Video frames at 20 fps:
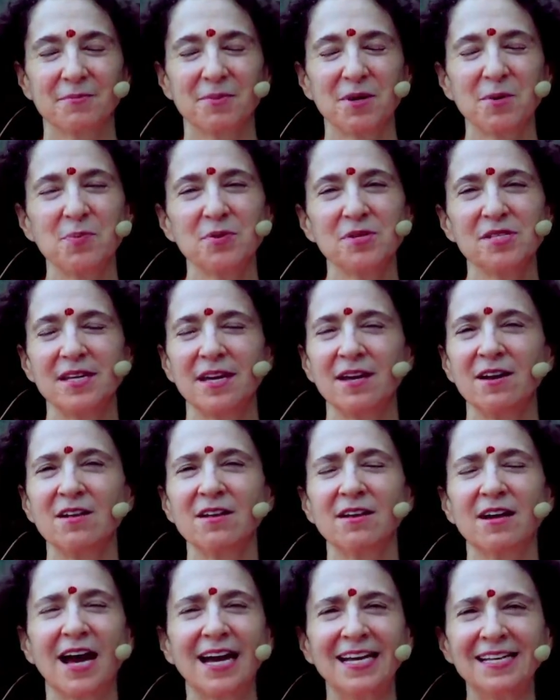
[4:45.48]
People say
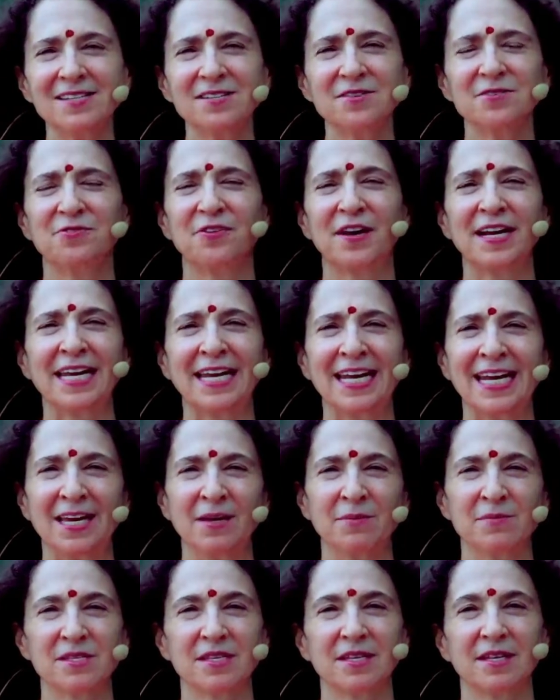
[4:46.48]
all kinds of funny
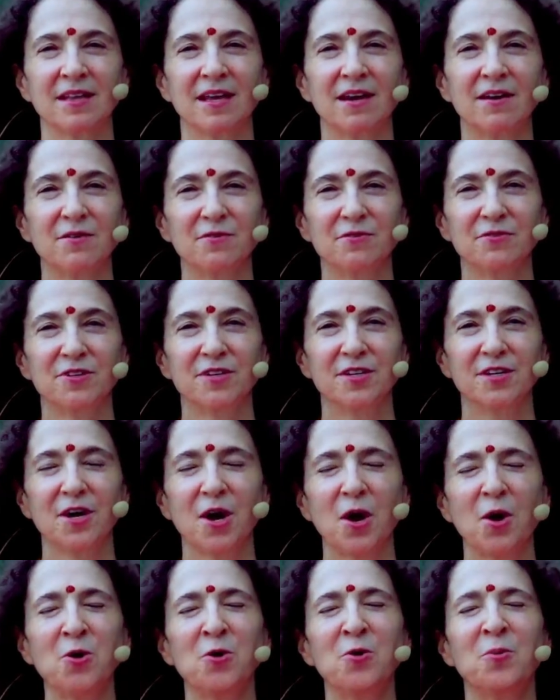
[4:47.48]
names in love.
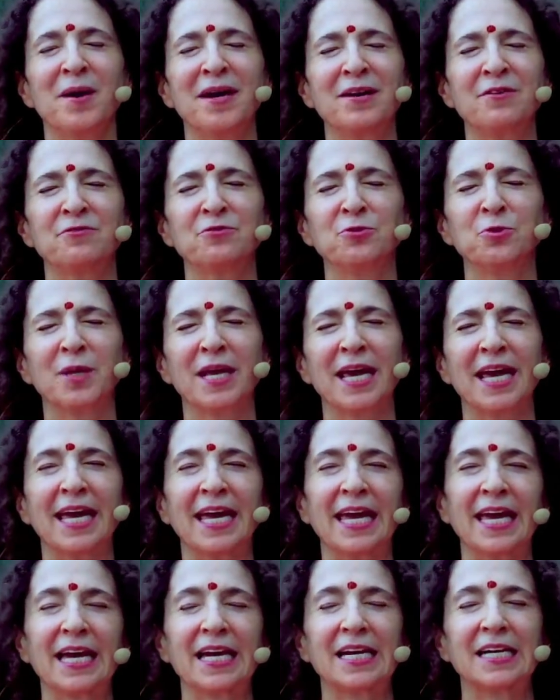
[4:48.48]
Oh, my fruit
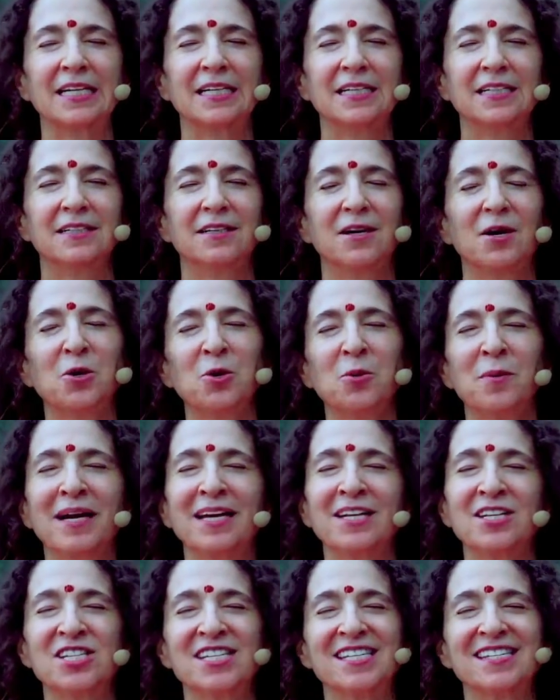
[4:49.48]
cake. Oh,
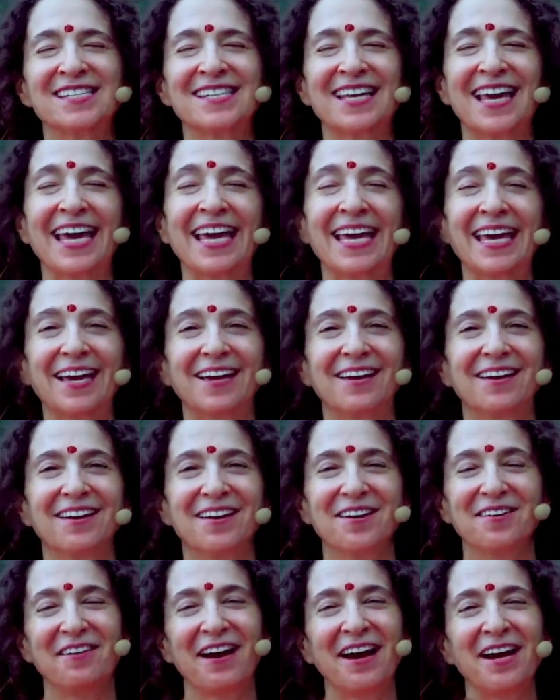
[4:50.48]
my cheesecake.
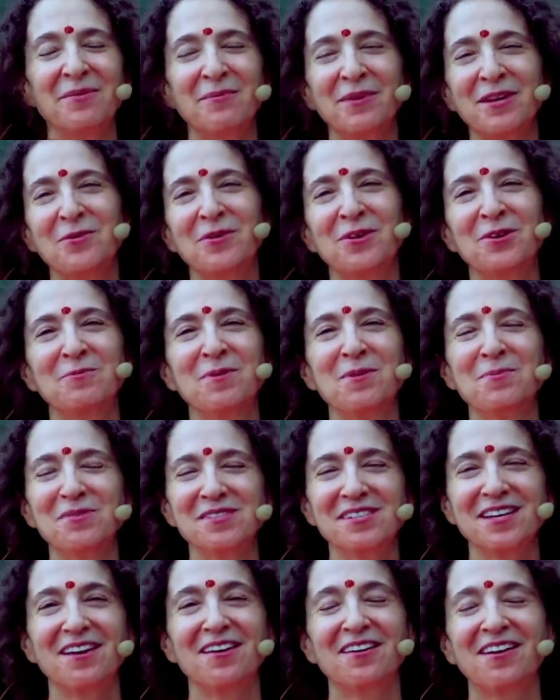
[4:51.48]
Right? I mean, you hear people
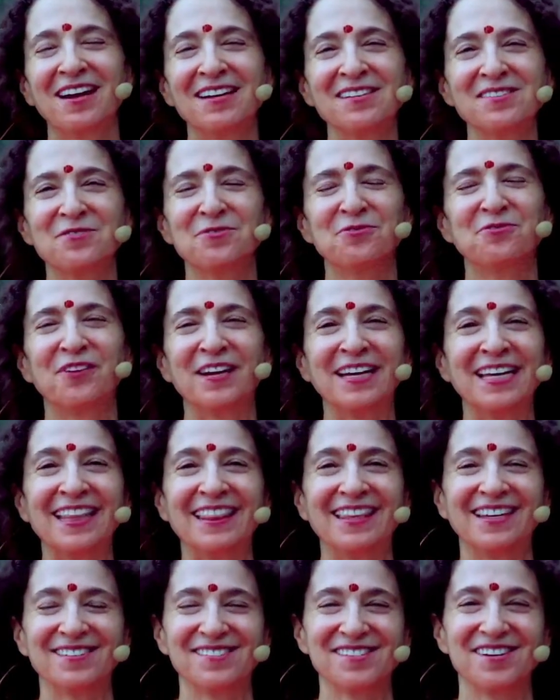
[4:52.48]
say all kinds of funny
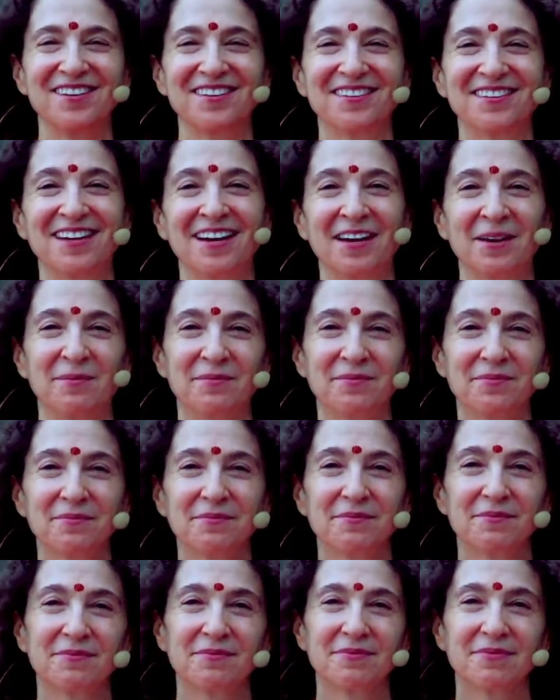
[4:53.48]
things all the time.
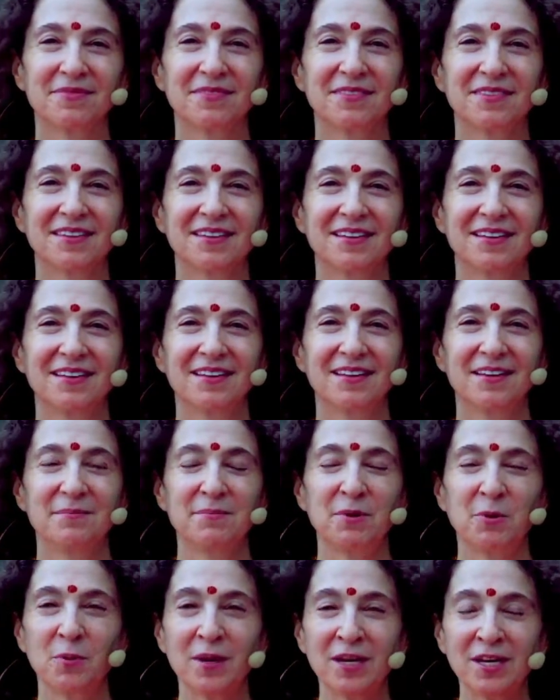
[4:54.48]

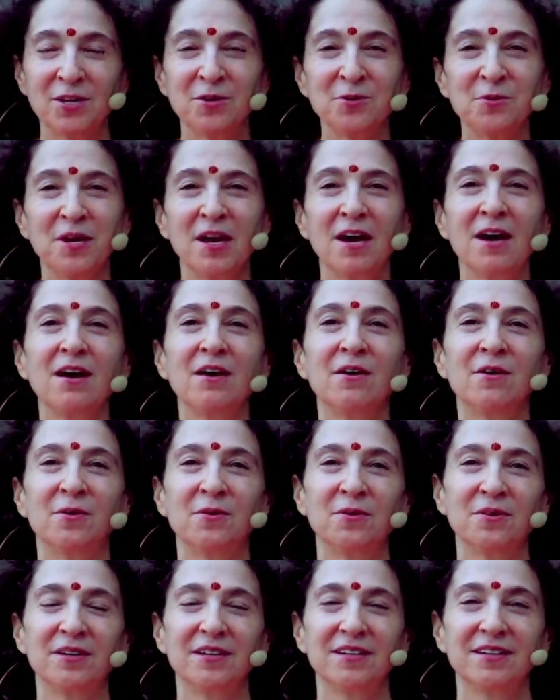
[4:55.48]
But when you
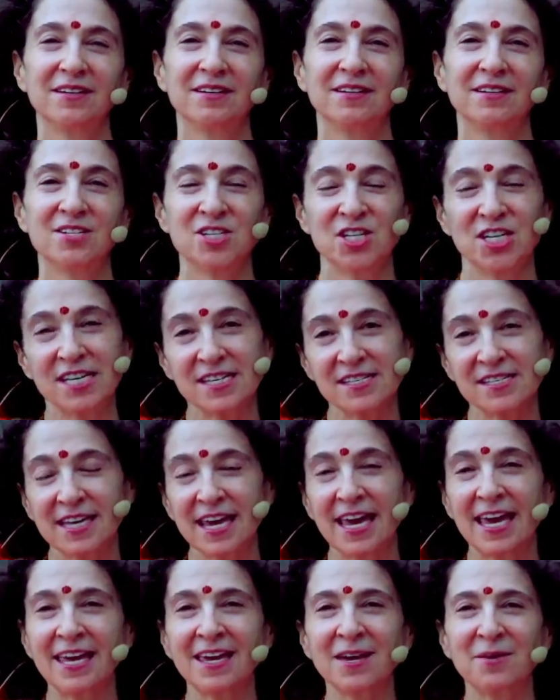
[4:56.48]
know
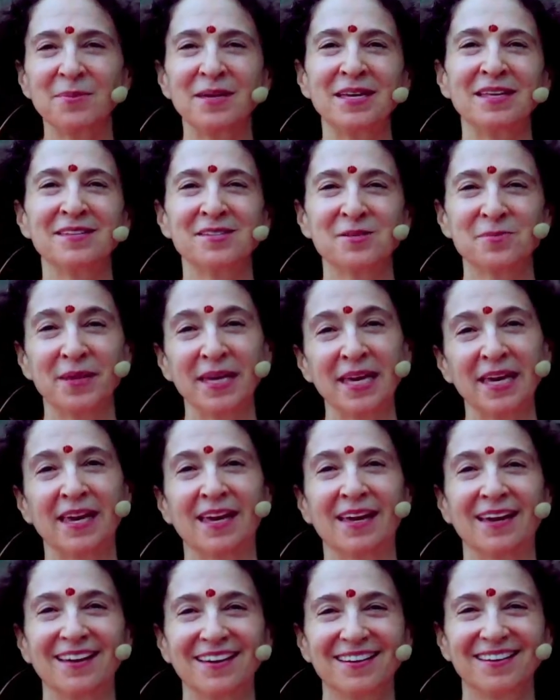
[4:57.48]
cheesecake means
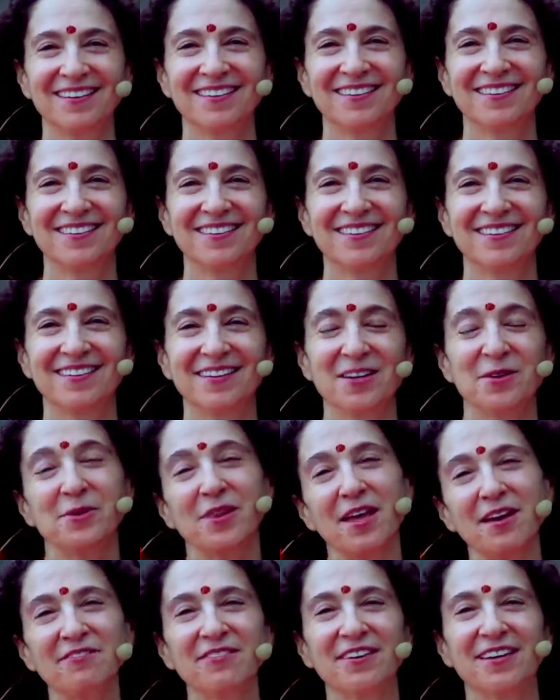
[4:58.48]
me, you
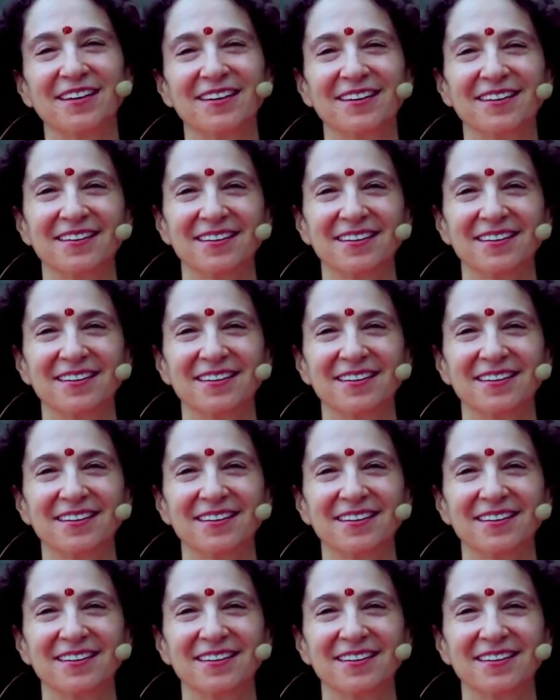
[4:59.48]
love it.